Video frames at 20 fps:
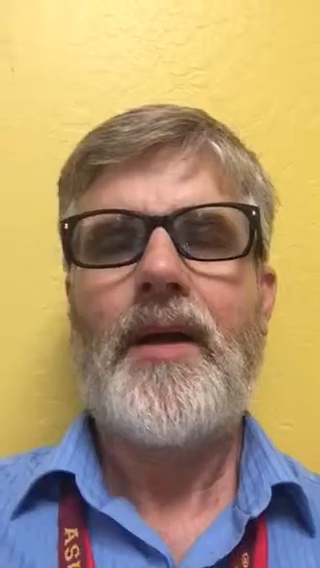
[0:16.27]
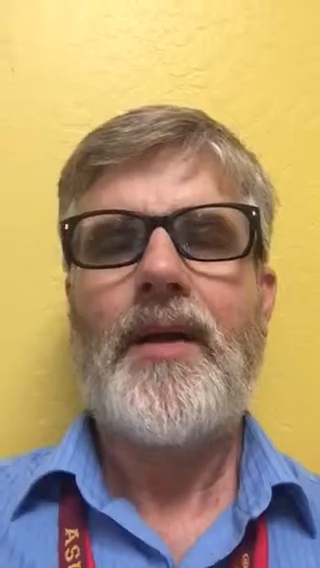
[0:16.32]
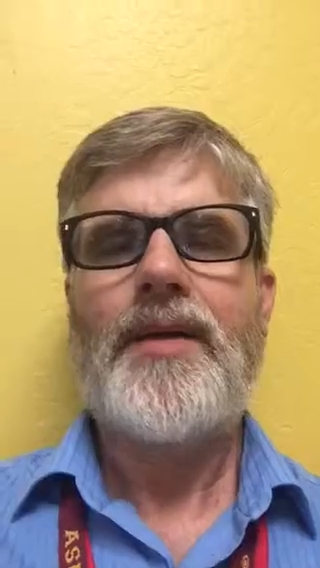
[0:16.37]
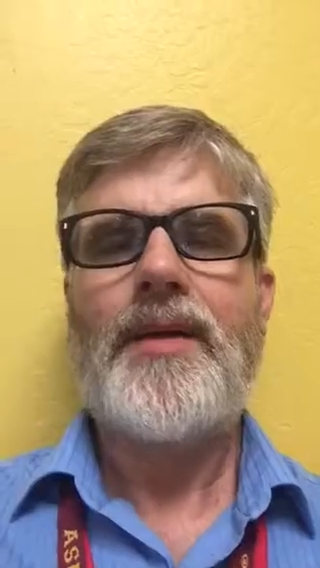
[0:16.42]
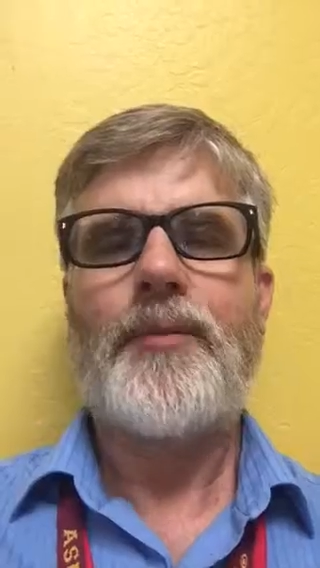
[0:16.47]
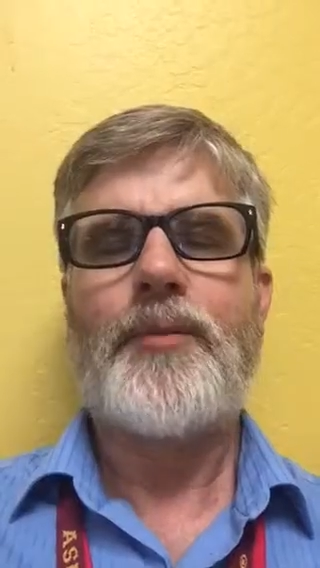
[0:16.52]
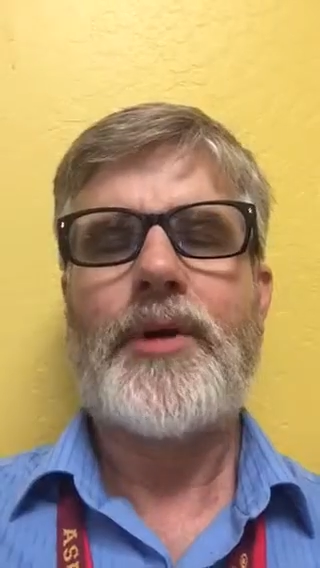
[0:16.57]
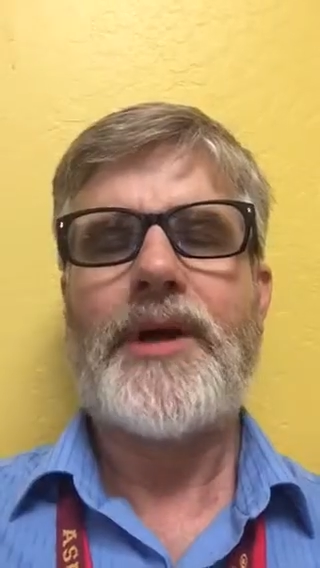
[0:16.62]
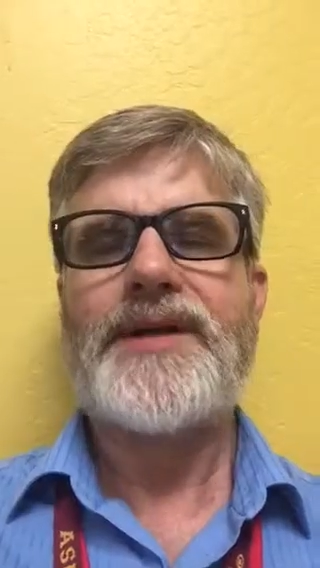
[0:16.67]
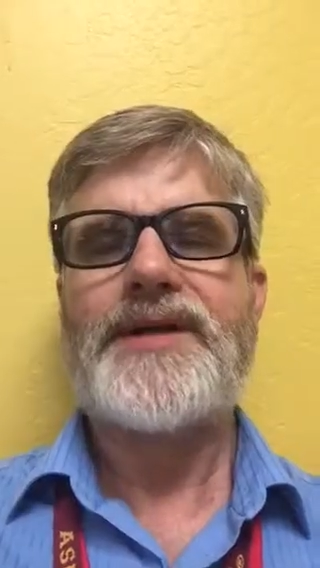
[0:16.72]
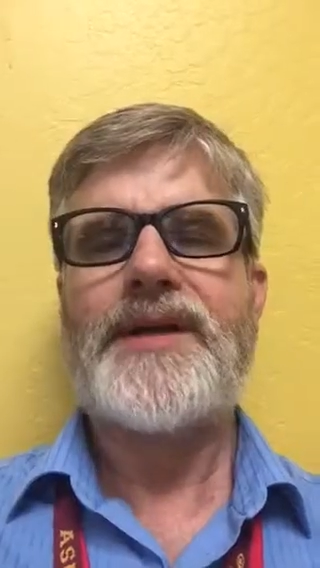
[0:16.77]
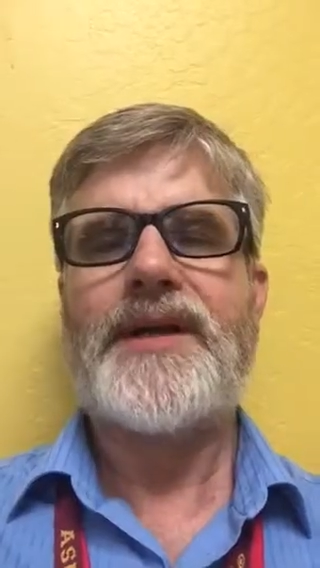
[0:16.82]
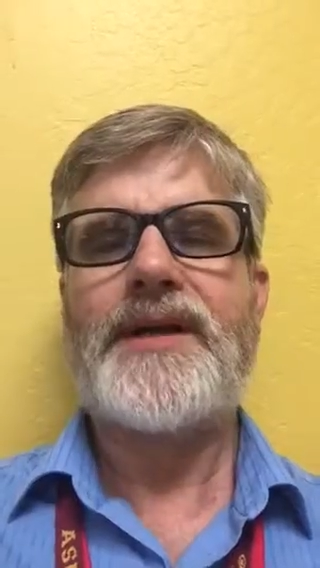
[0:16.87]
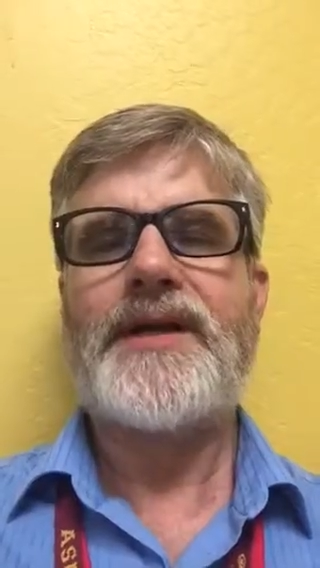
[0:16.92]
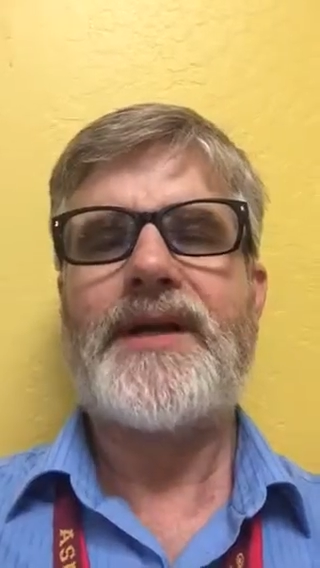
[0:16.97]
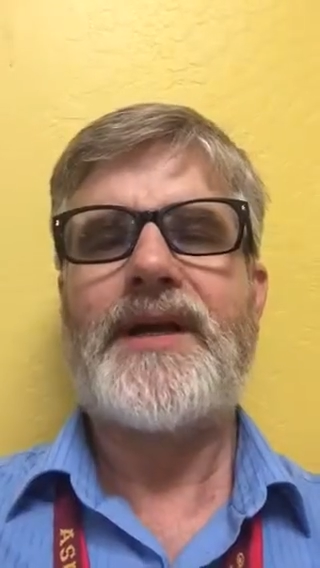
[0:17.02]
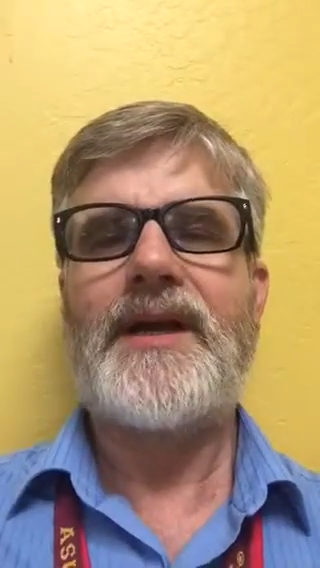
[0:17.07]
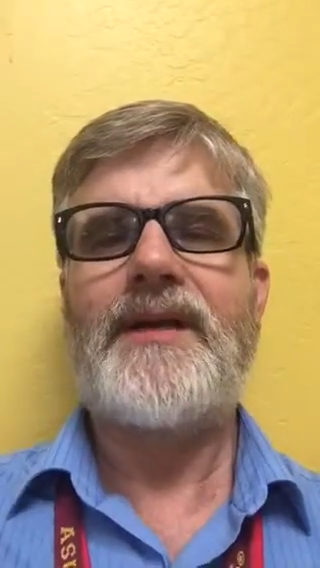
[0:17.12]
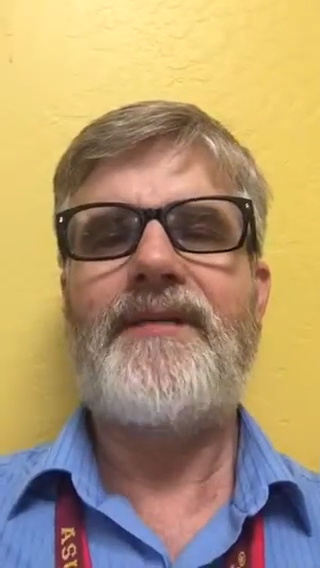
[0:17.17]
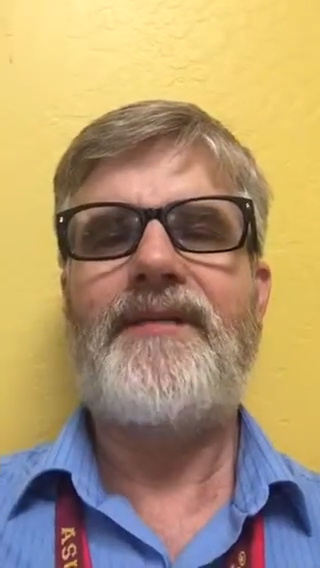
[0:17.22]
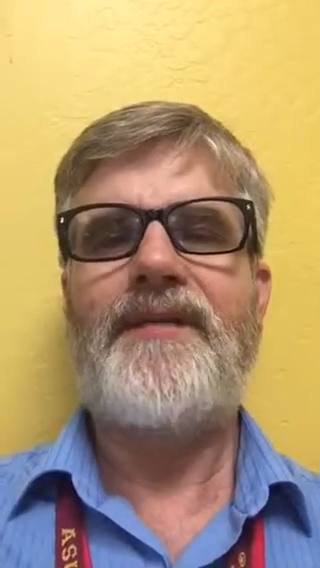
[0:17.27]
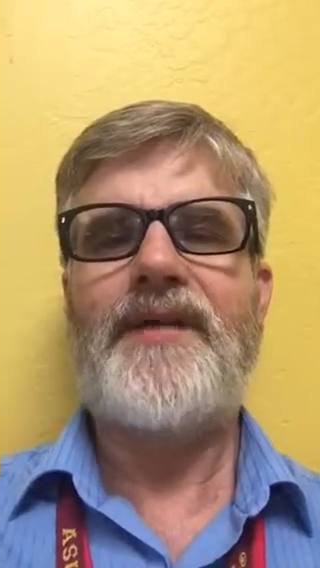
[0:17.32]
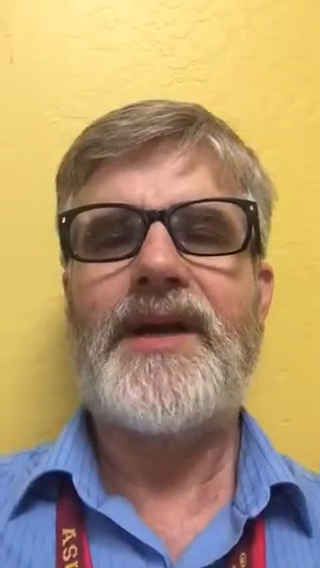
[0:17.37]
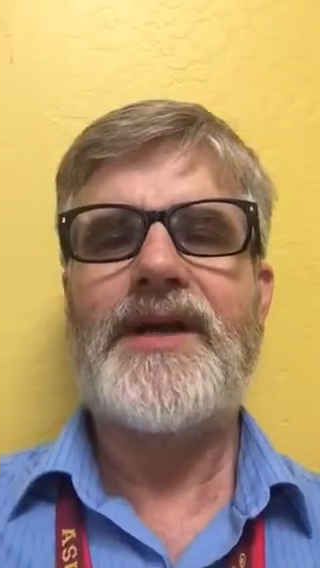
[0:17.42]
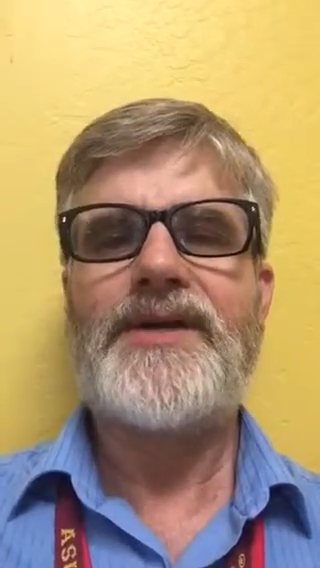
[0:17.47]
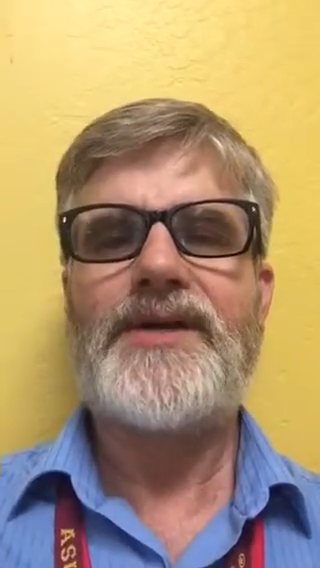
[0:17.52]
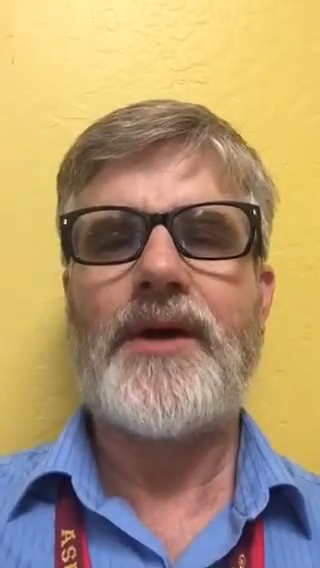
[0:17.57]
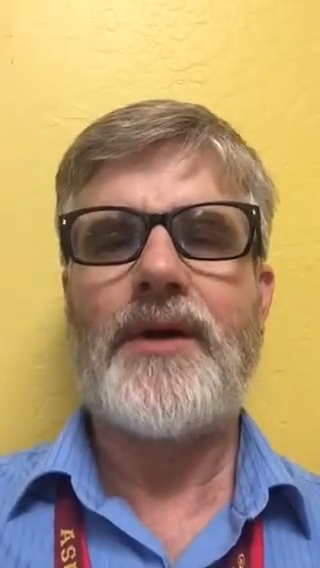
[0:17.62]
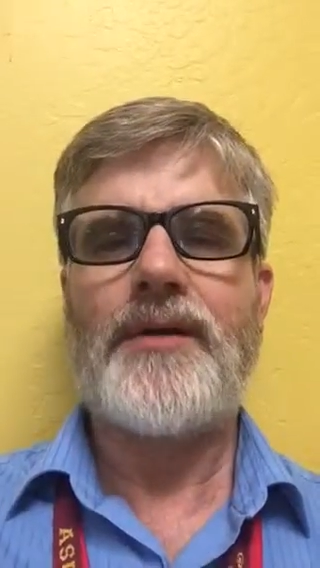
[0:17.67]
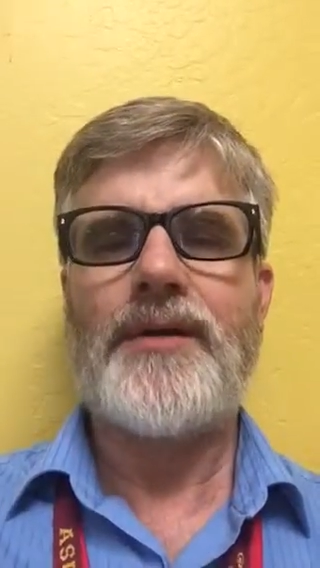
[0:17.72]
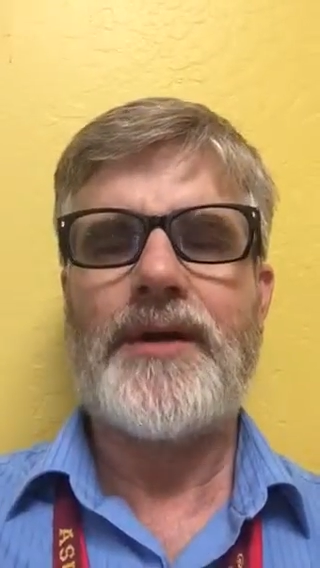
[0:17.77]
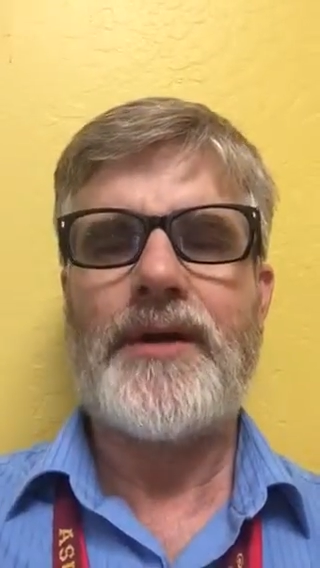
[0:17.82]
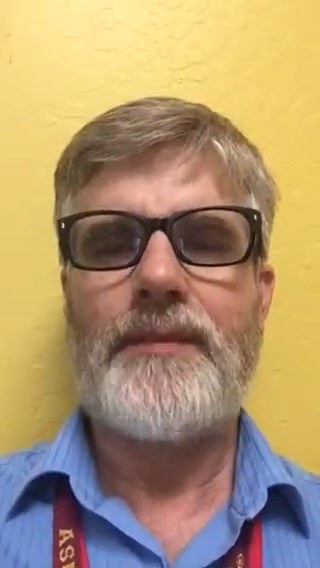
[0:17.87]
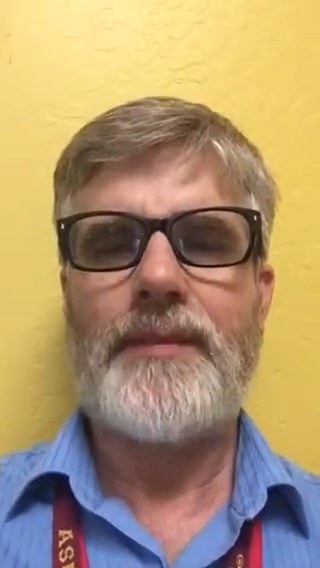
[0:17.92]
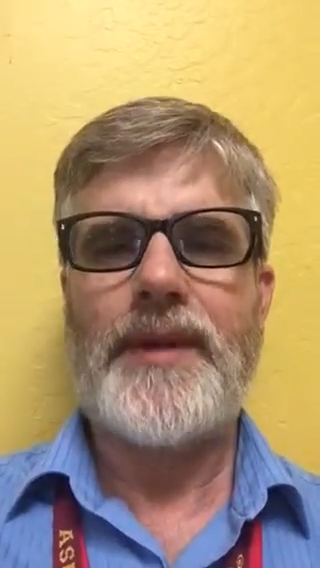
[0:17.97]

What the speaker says: The president can veto the